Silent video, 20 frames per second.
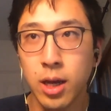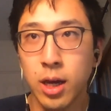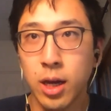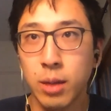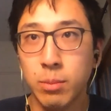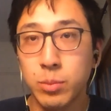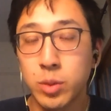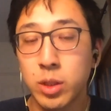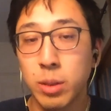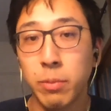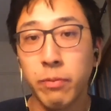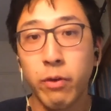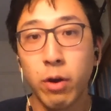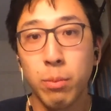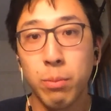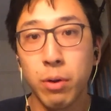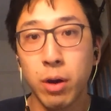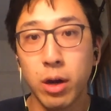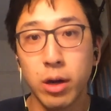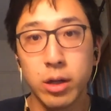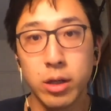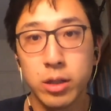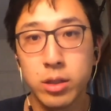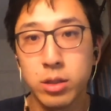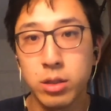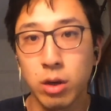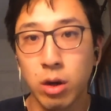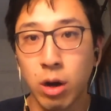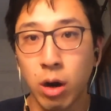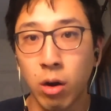Some of our
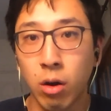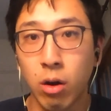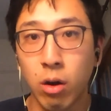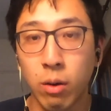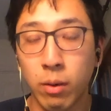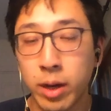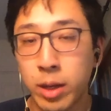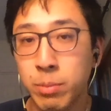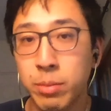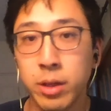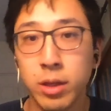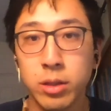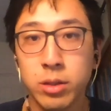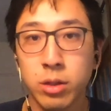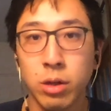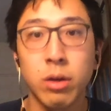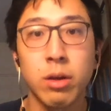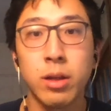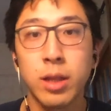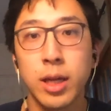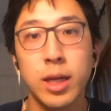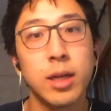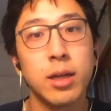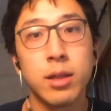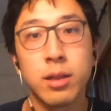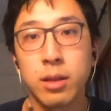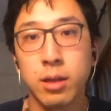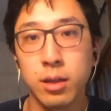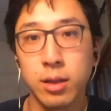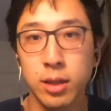products are already being circulated
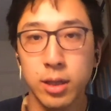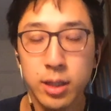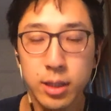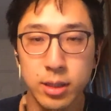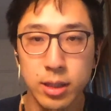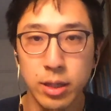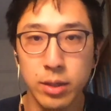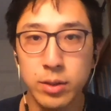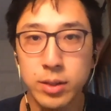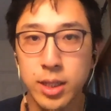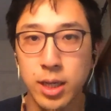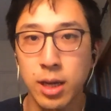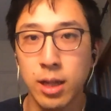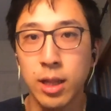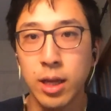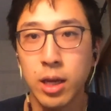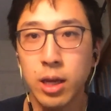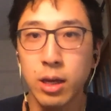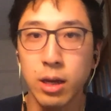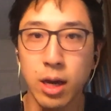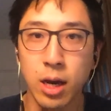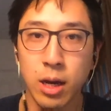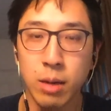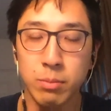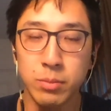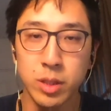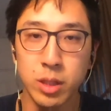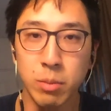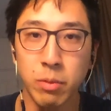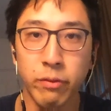in the clinics at
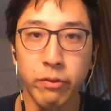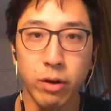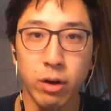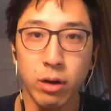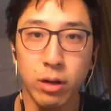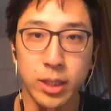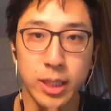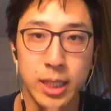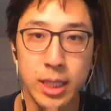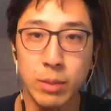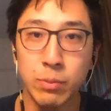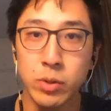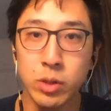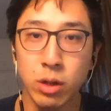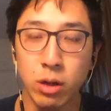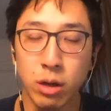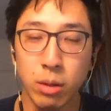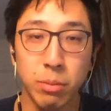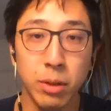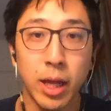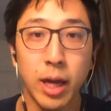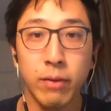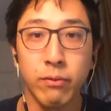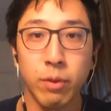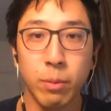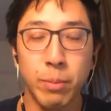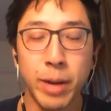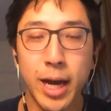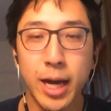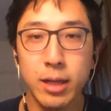UCLA. Some of our teams are applying for
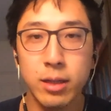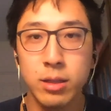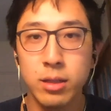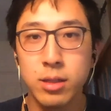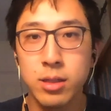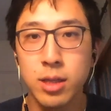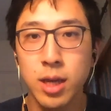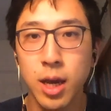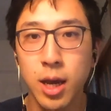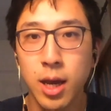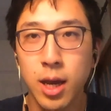patents.